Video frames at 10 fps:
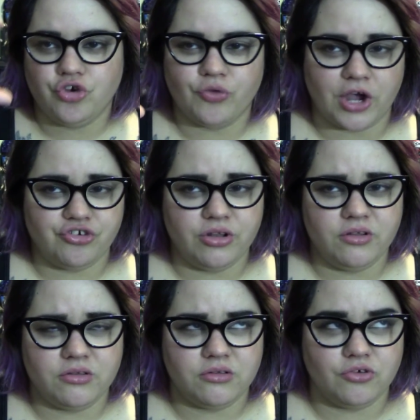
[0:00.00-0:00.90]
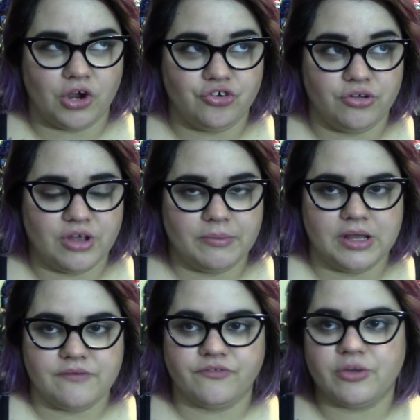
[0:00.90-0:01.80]
Directions, I
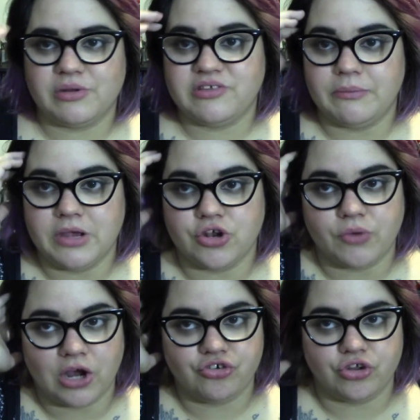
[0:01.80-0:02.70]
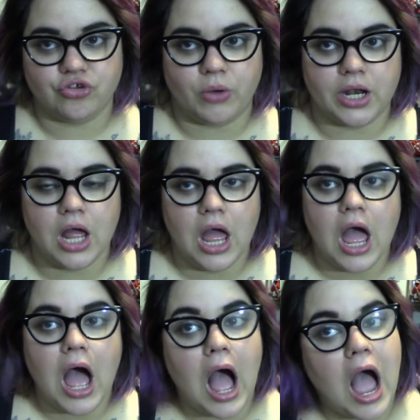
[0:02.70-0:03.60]
believe. Someone sent me a Directions one.
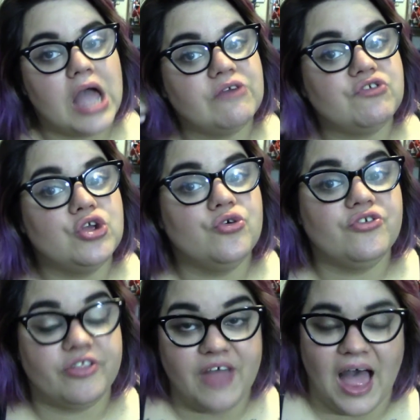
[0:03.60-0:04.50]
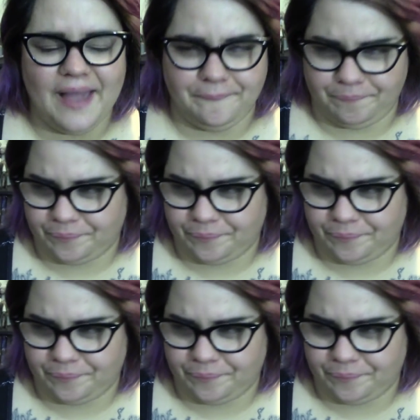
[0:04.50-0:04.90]
I've used that.